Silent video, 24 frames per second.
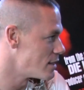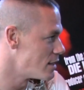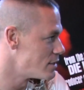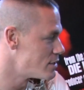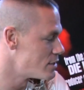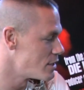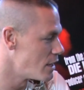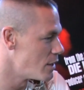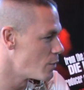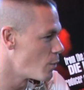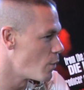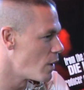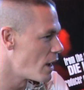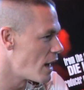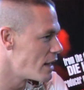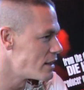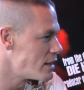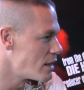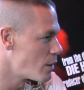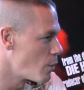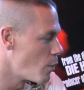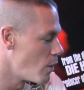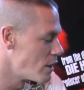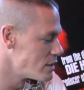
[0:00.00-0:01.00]
I
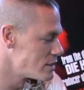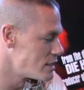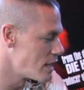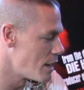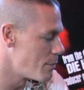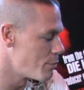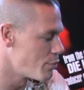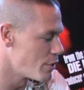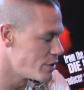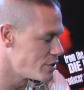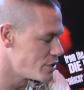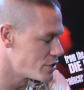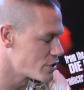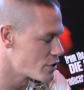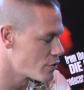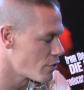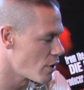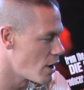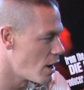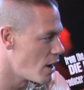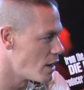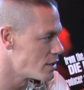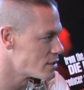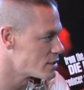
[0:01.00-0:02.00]
think once that bridge is
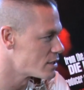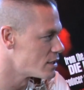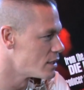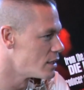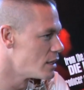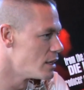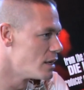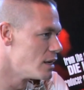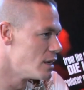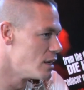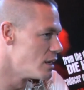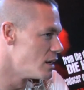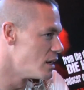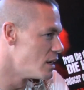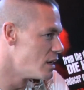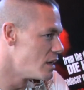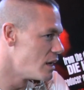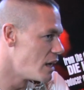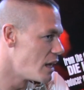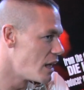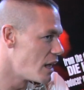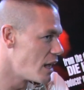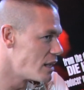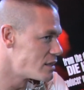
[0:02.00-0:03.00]
crossed,
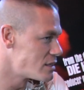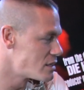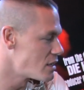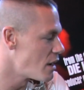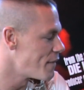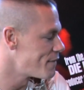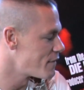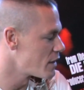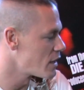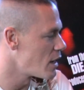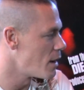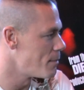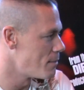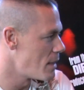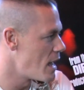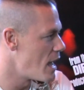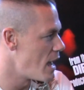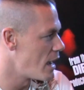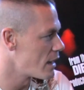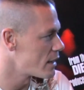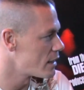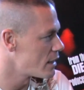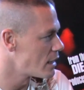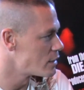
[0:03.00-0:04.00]
it's tough to come
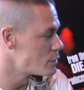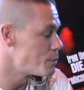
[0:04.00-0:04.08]
back.